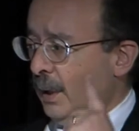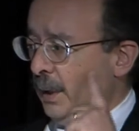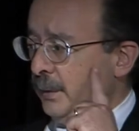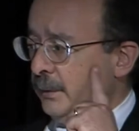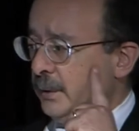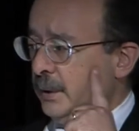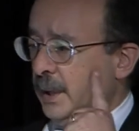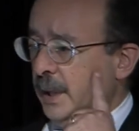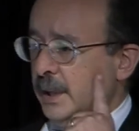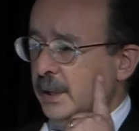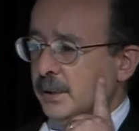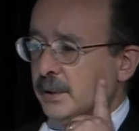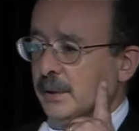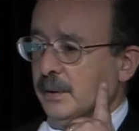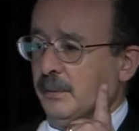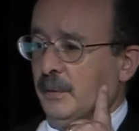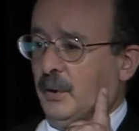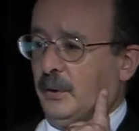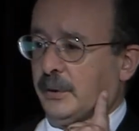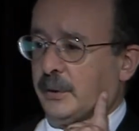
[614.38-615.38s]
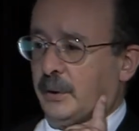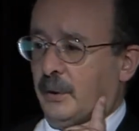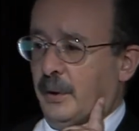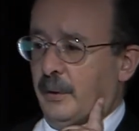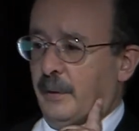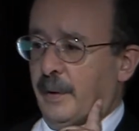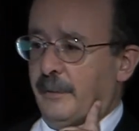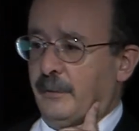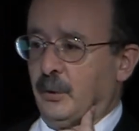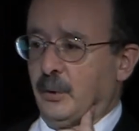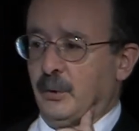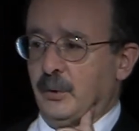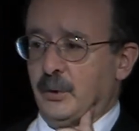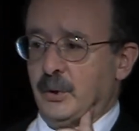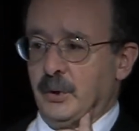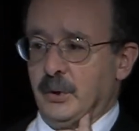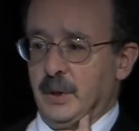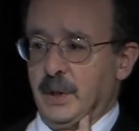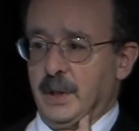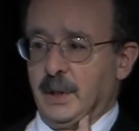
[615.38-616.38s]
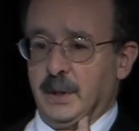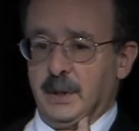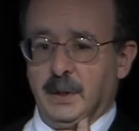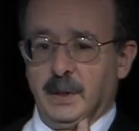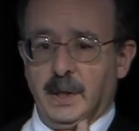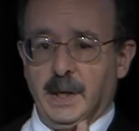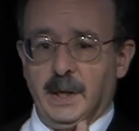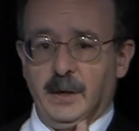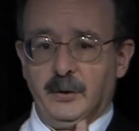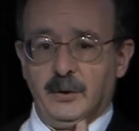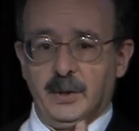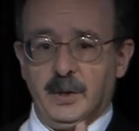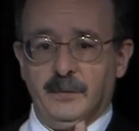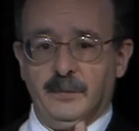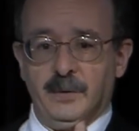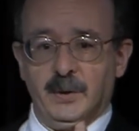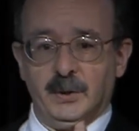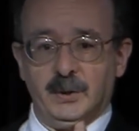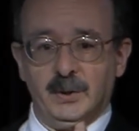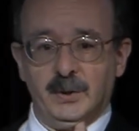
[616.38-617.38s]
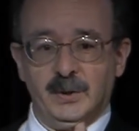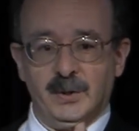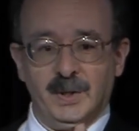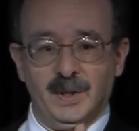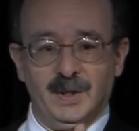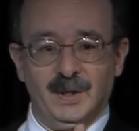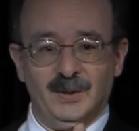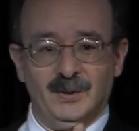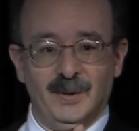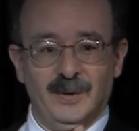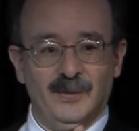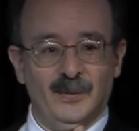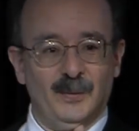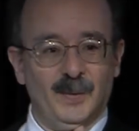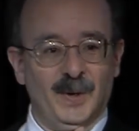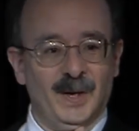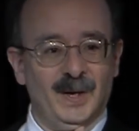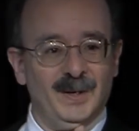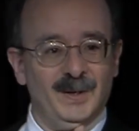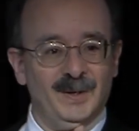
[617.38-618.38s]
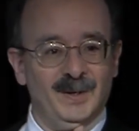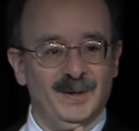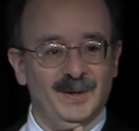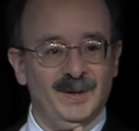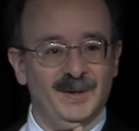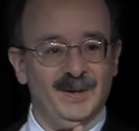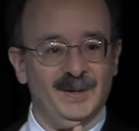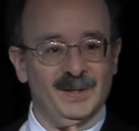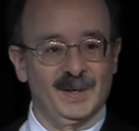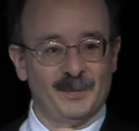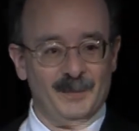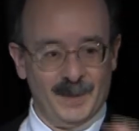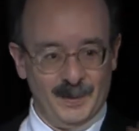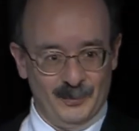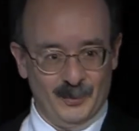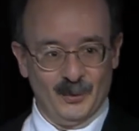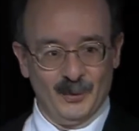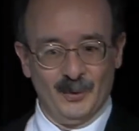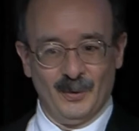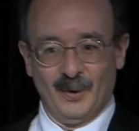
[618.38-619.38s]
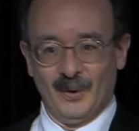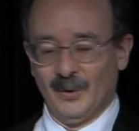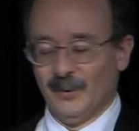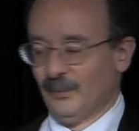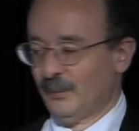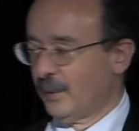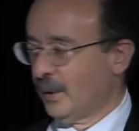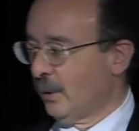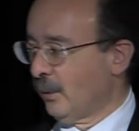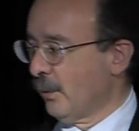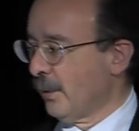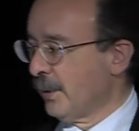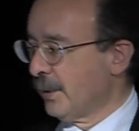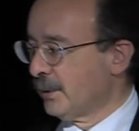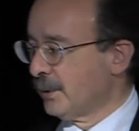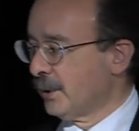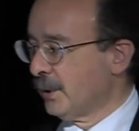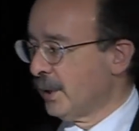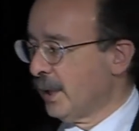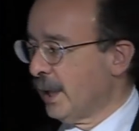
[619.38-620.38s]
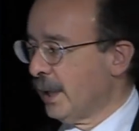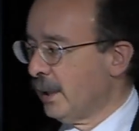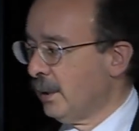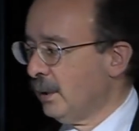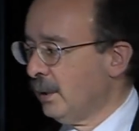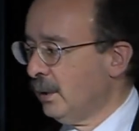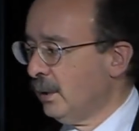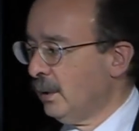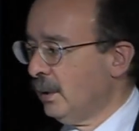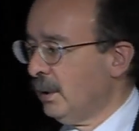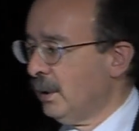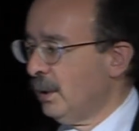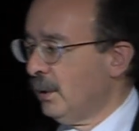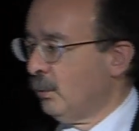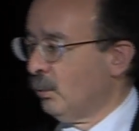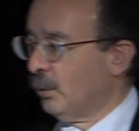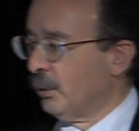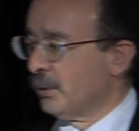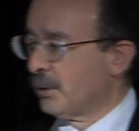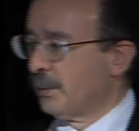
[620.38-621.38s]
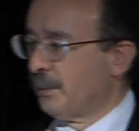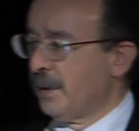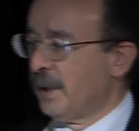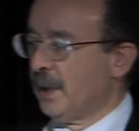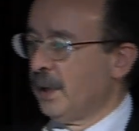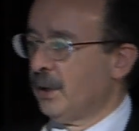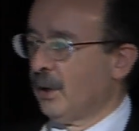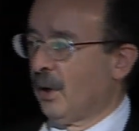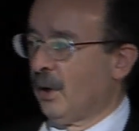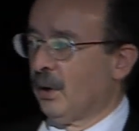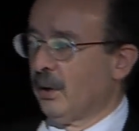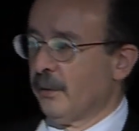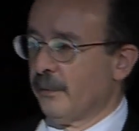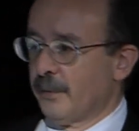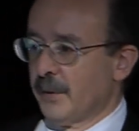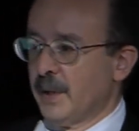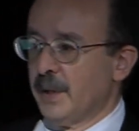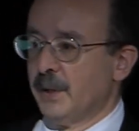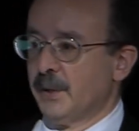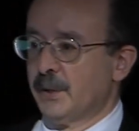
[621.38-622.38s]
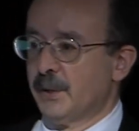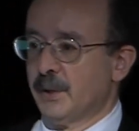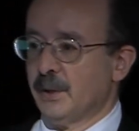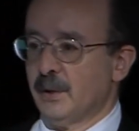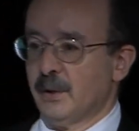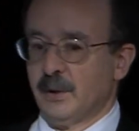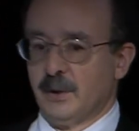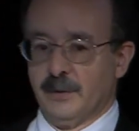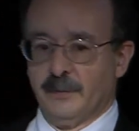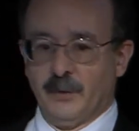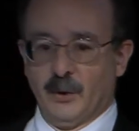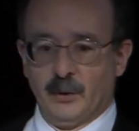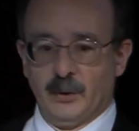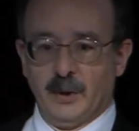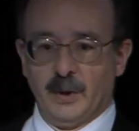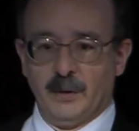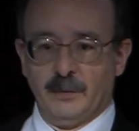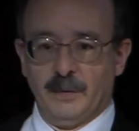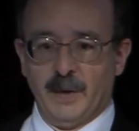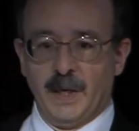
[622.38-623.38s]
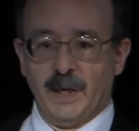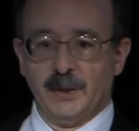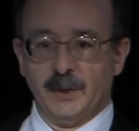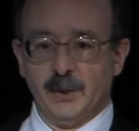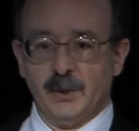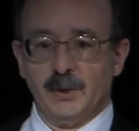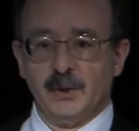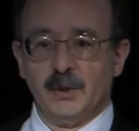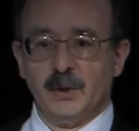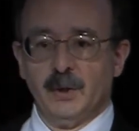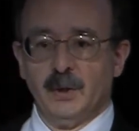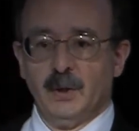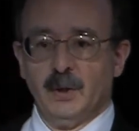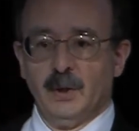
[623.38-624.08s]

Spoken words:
Today's military revolution in energy efficiency, driven by some people who are here with us today, will speed all of these civilian advances